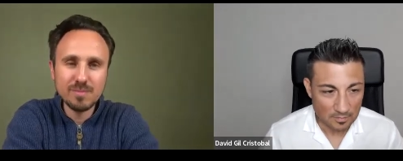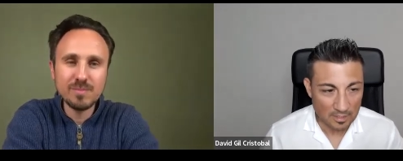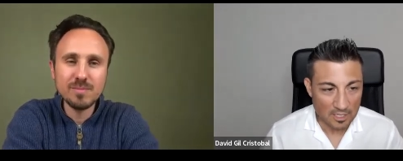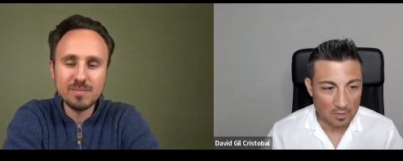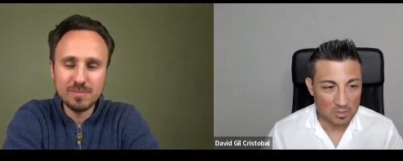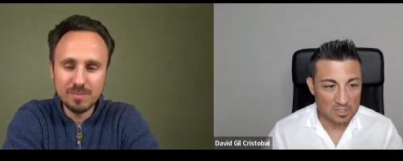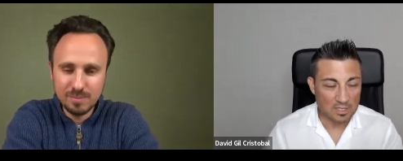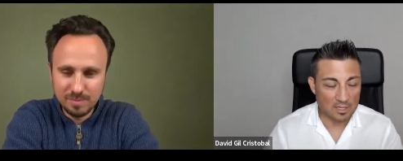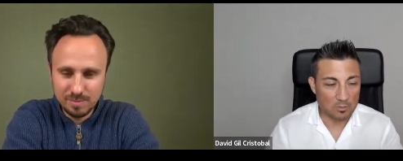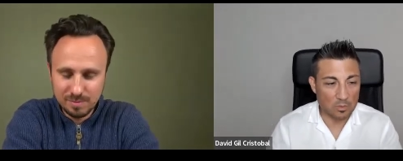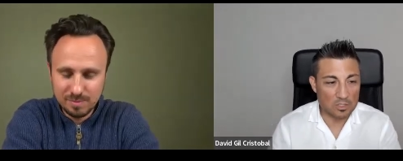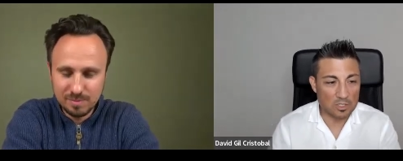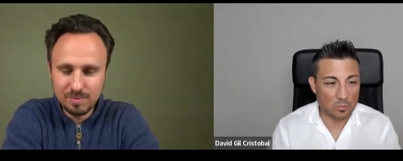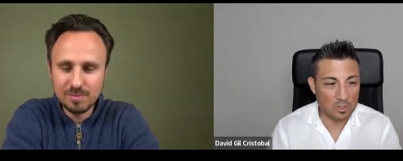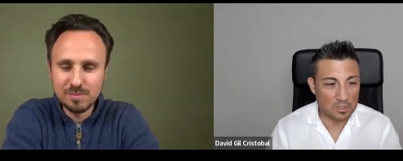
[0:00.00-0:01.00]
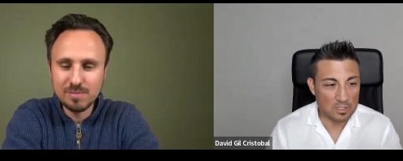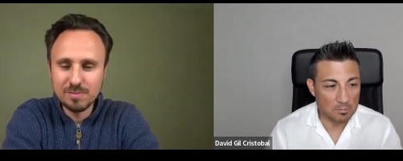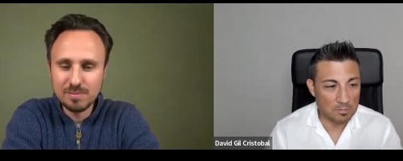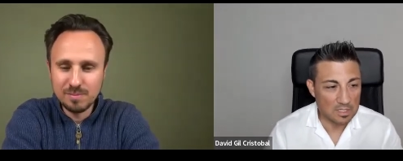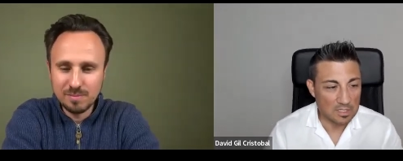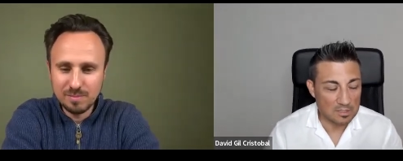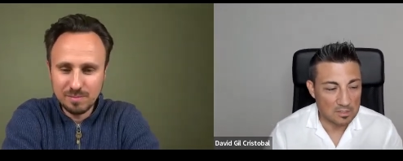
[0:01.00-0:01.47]
Speaker 1: And I was like, what, what
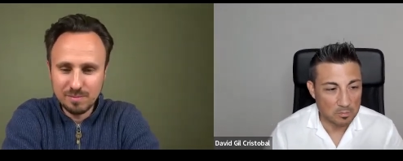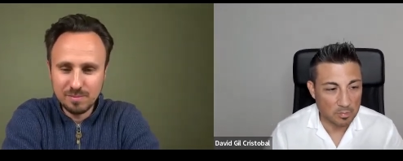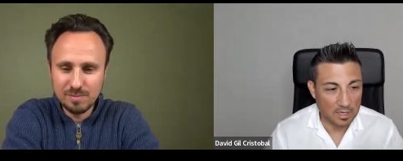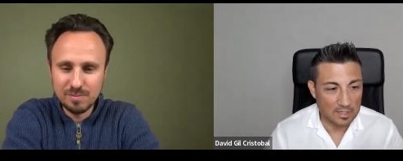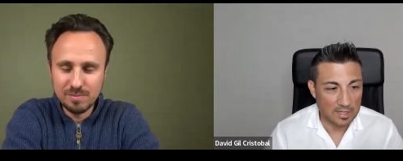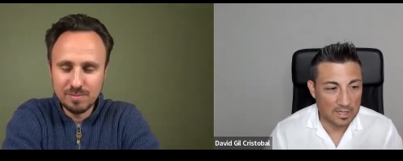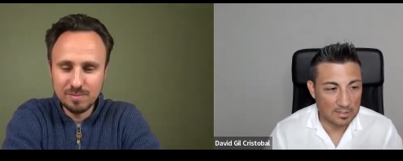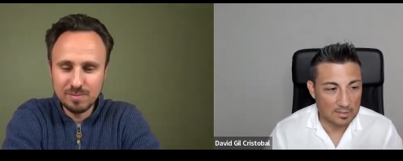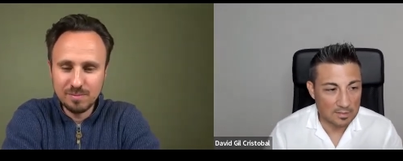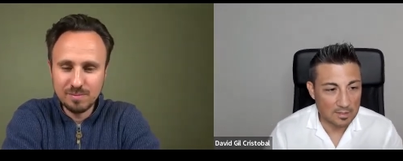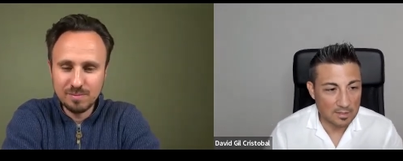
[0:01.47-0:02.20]
he means by that?